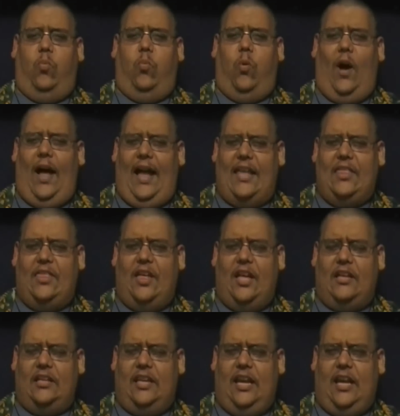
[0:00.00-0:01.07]
Why
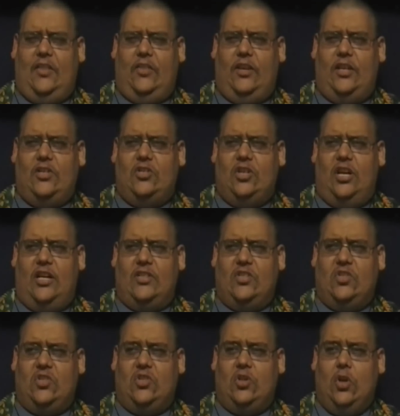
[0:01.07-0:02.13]
then can't they
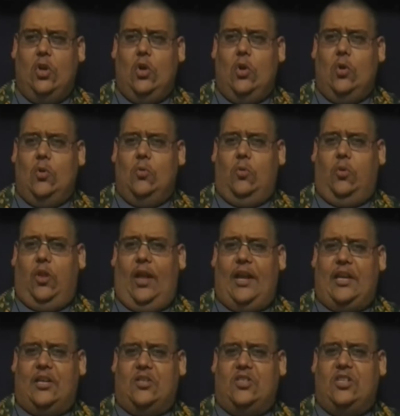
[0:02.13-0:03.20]
just,
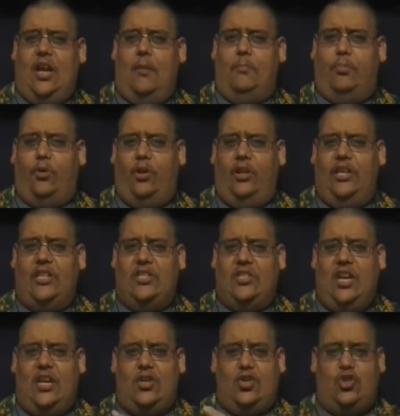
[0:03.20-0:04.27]
like, temporally
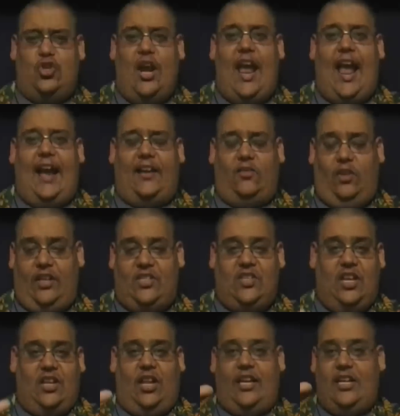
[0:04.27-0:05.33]
send Jack, like,
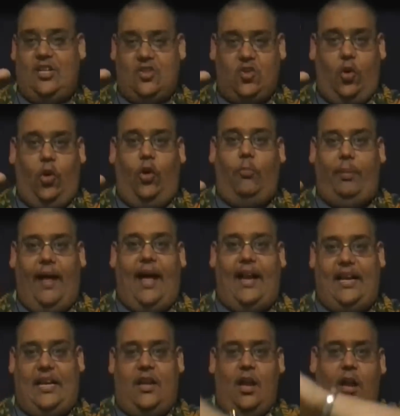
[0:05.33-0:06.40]
send, like, his whole
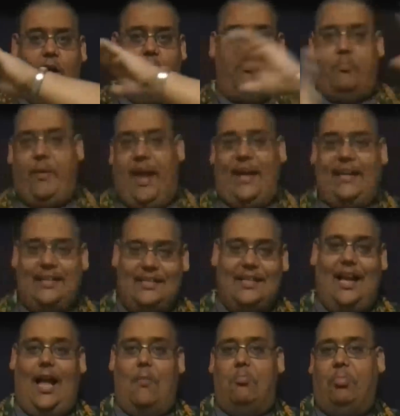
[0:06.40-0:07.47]
body back in
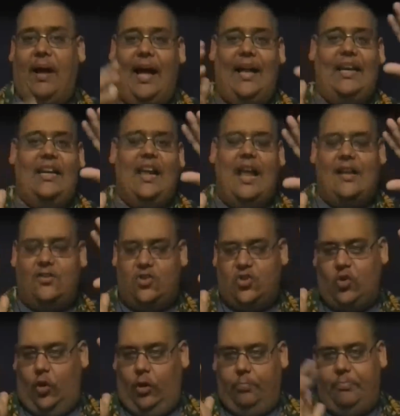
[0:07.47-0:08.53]
time, body and
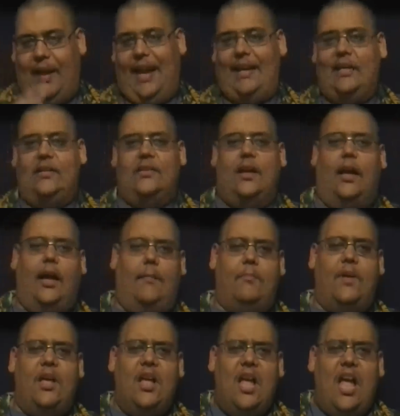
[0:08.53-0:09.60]
soul, back in time,
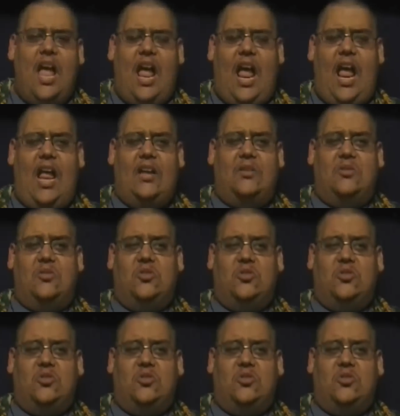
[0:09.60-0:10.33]
and,